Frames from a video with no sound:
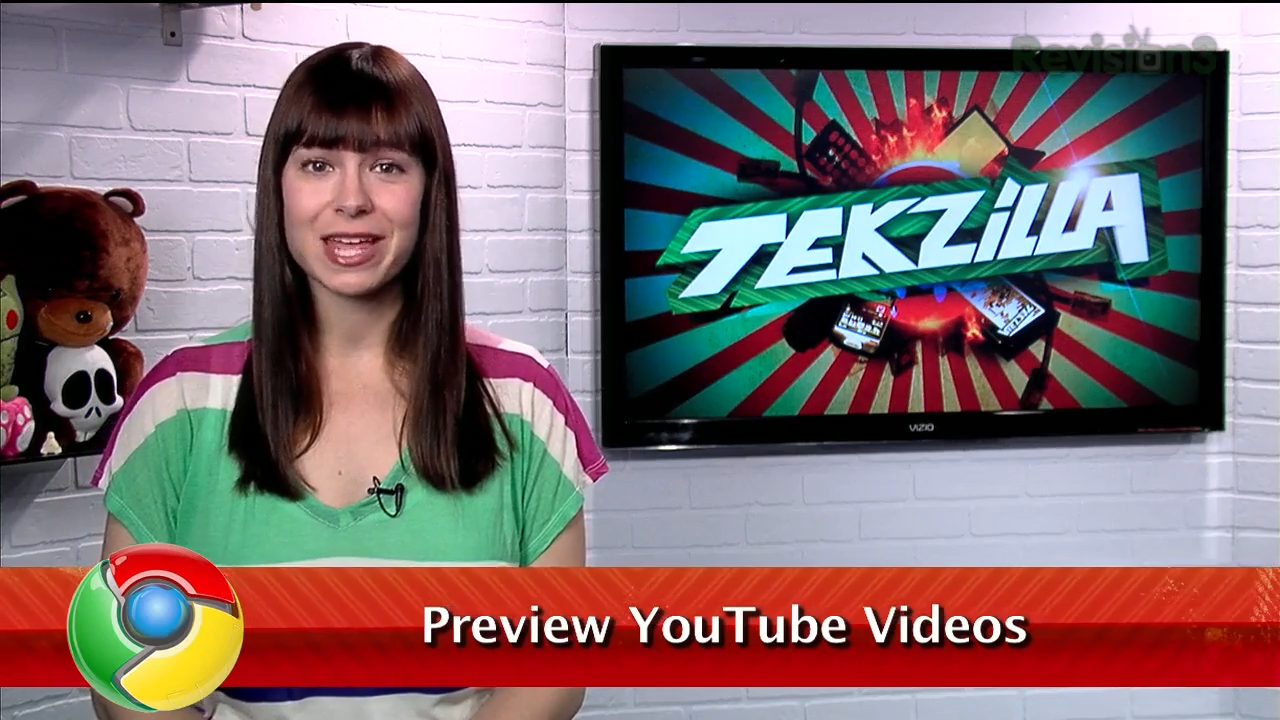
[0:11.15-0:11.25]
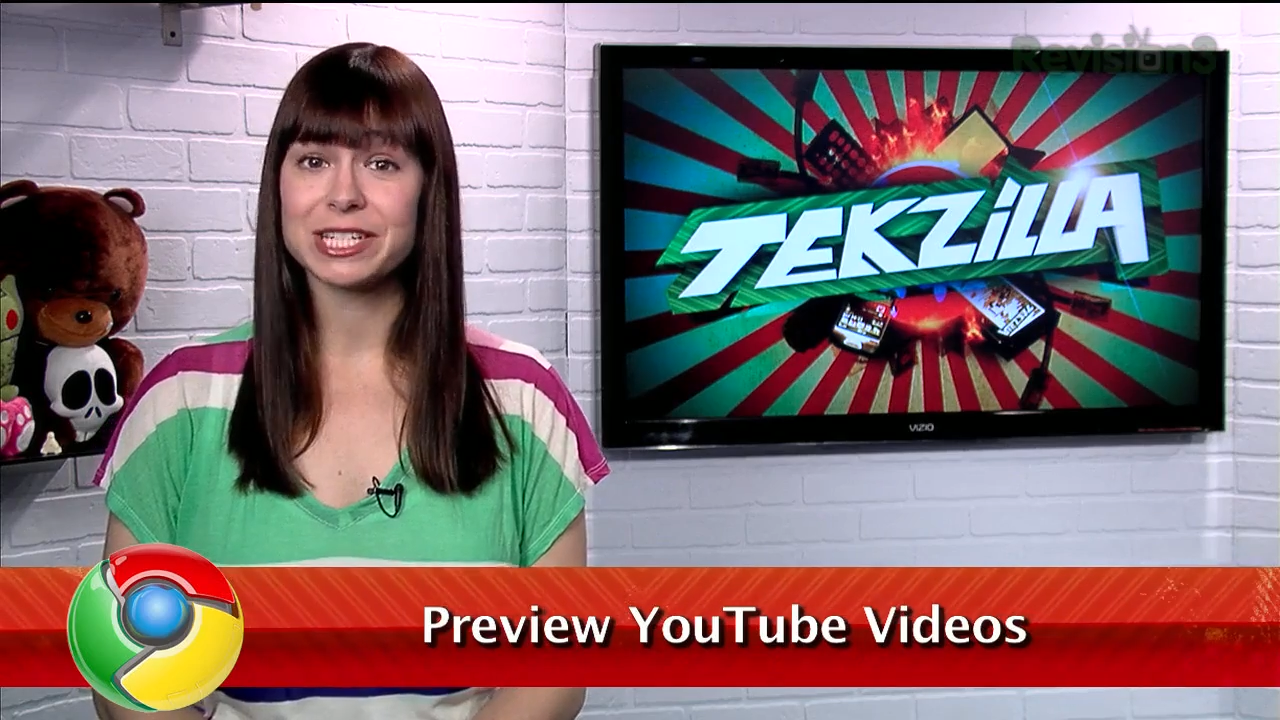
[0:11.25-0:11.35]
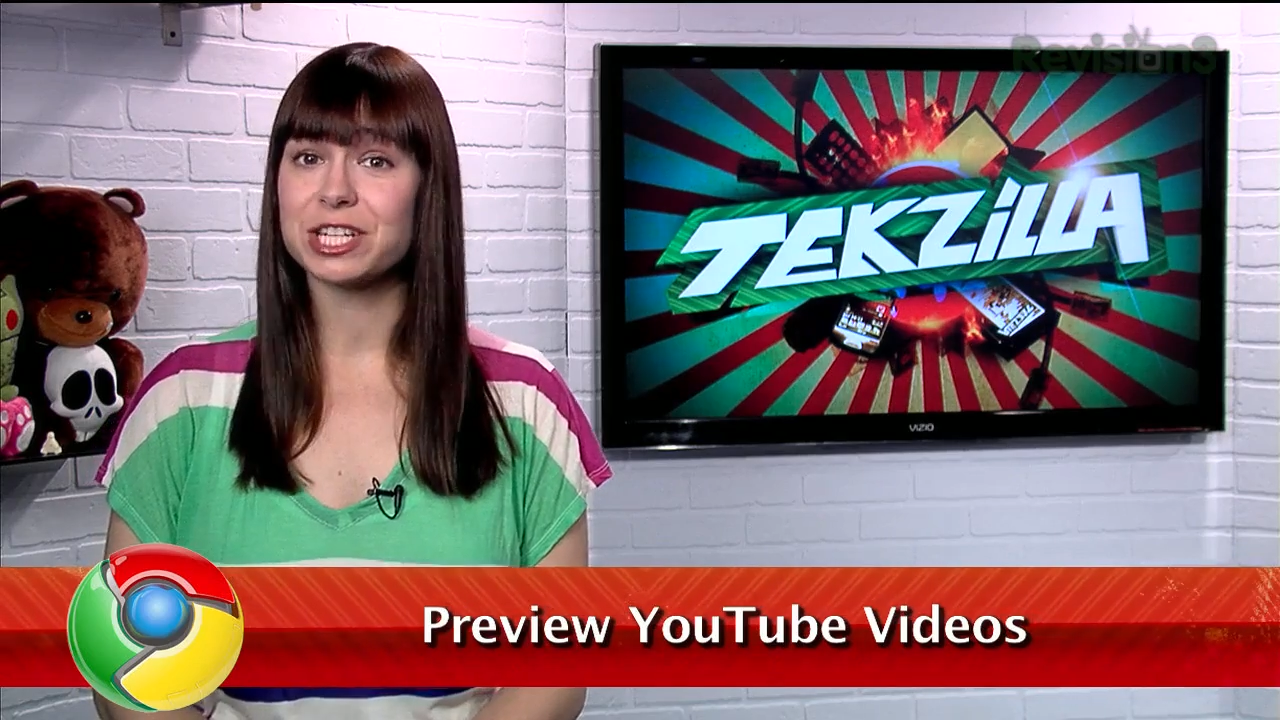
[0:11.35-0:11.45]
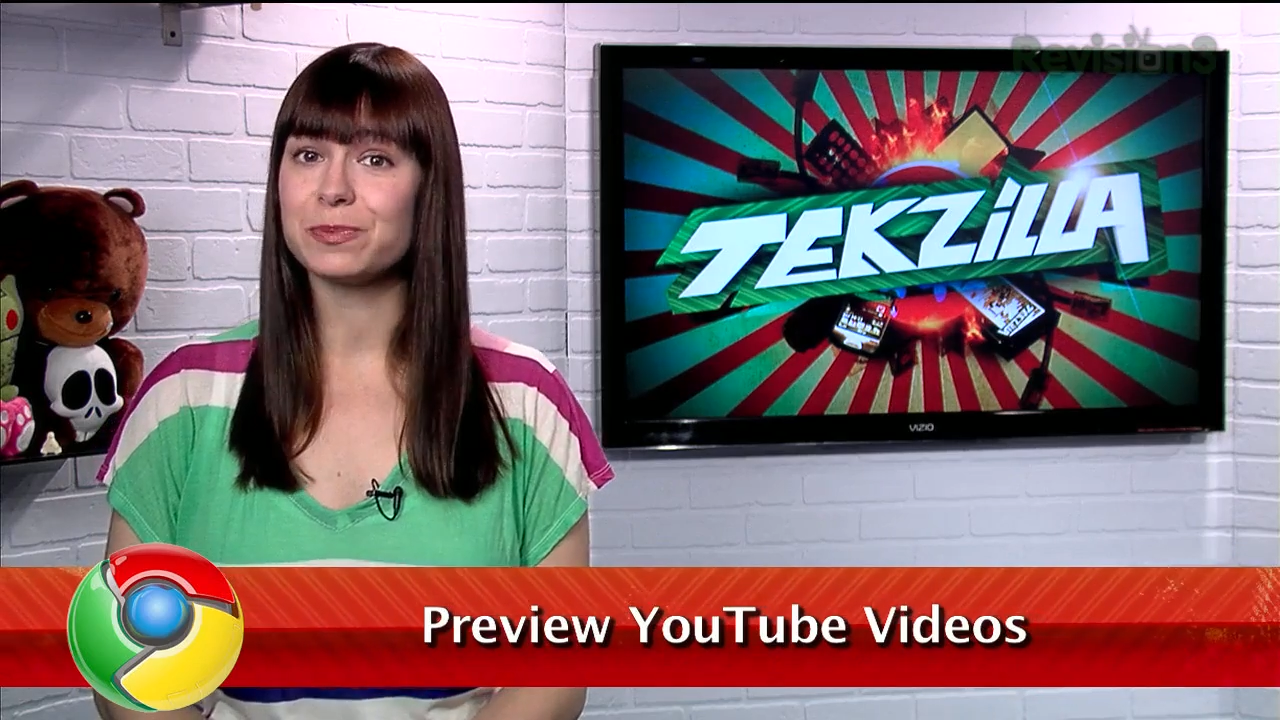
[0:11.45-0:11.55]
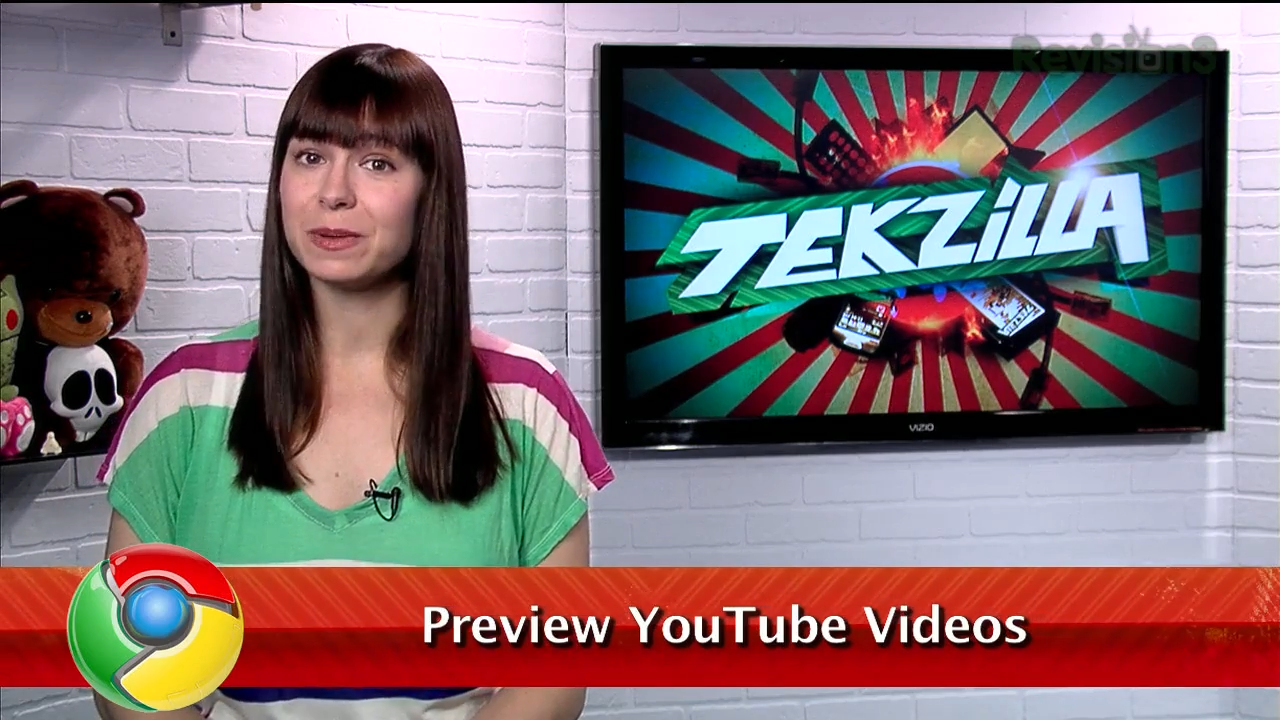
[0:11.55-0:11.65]

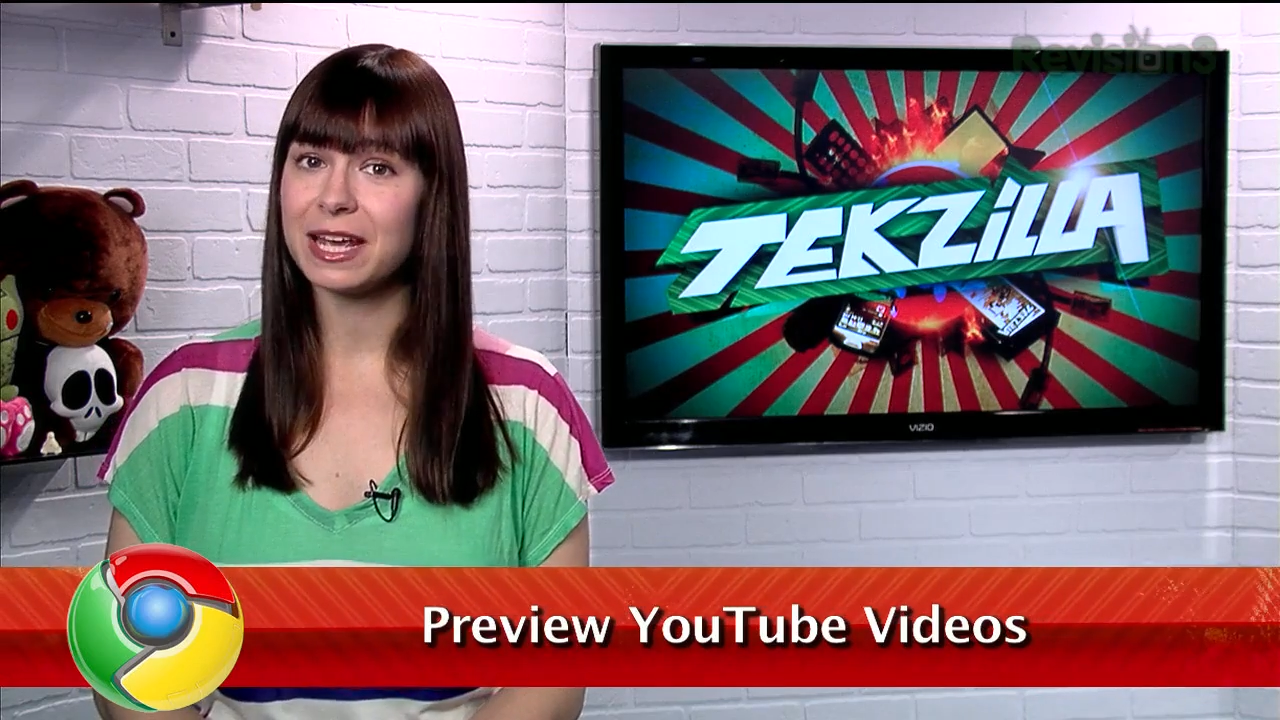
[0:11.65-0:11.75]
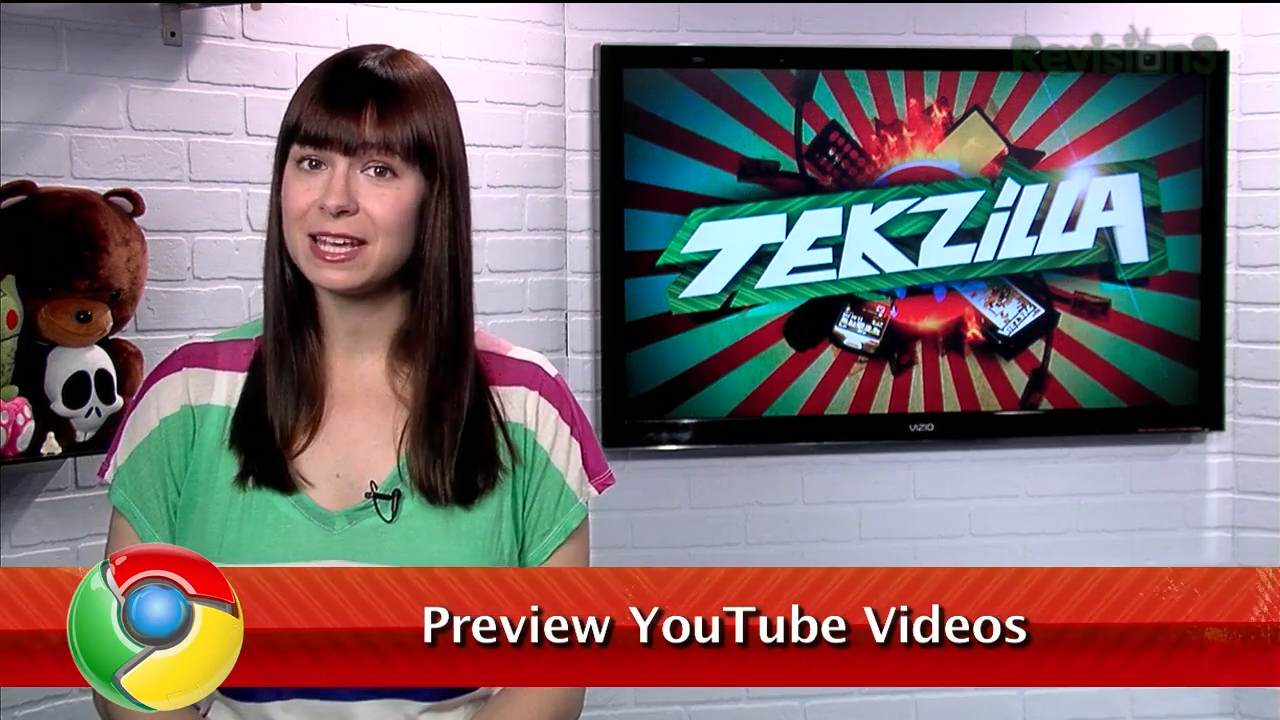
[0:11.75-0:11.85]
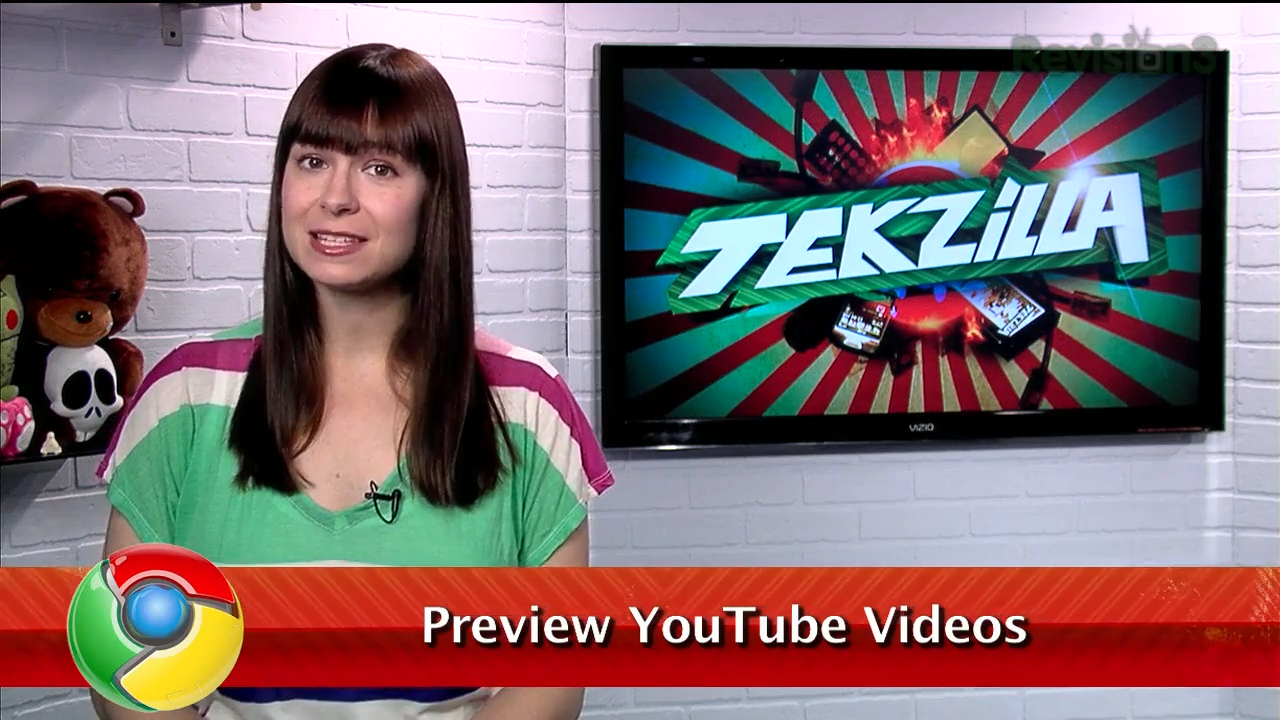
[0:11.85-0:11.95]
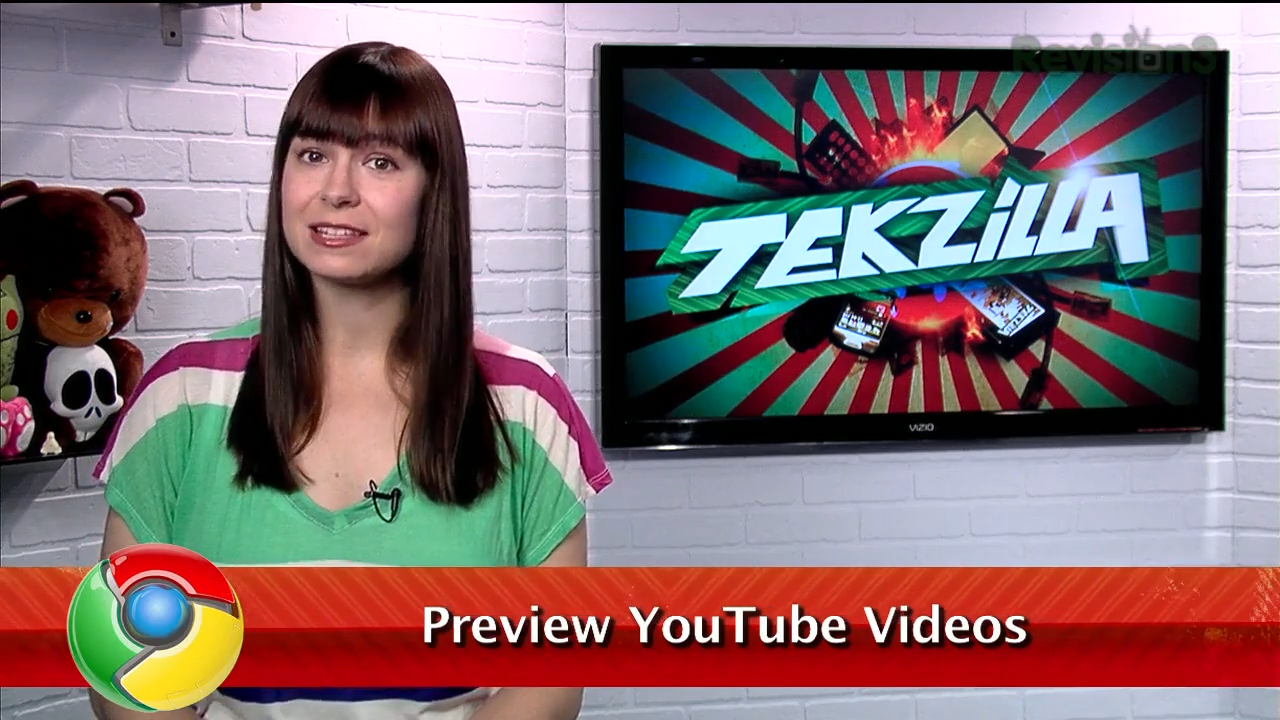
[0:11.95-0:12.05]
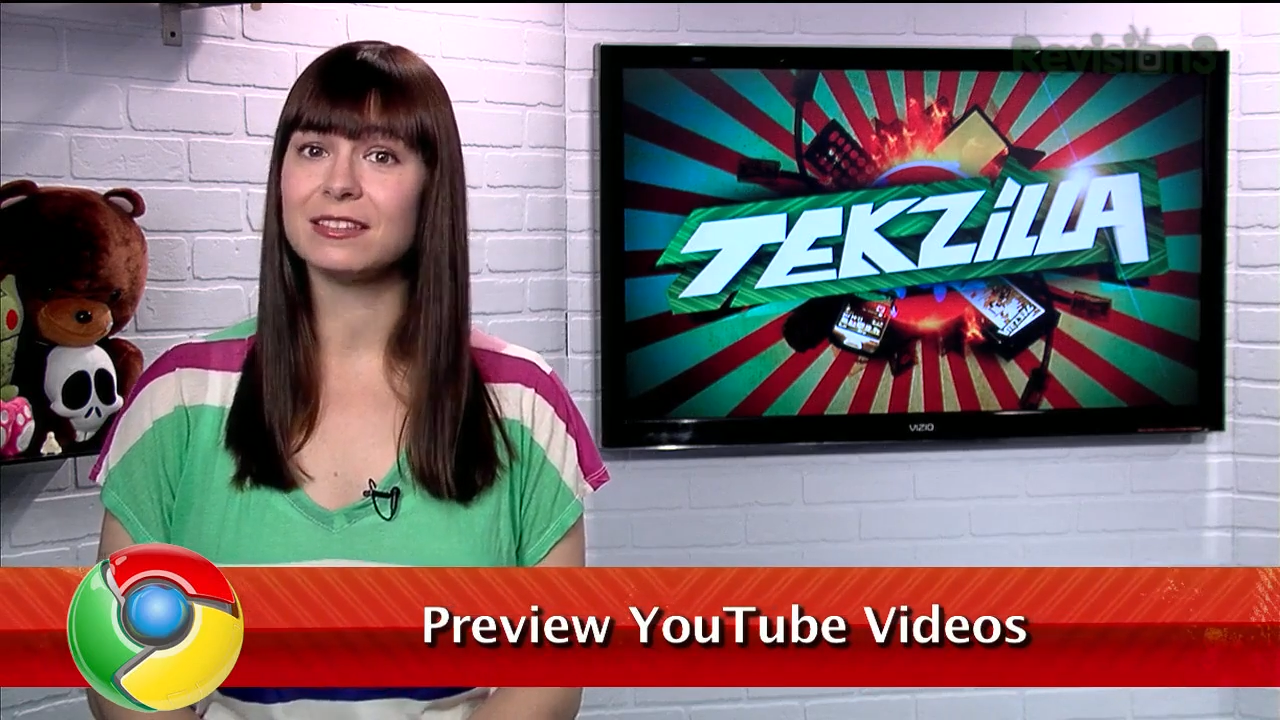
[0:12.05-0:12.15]
that displays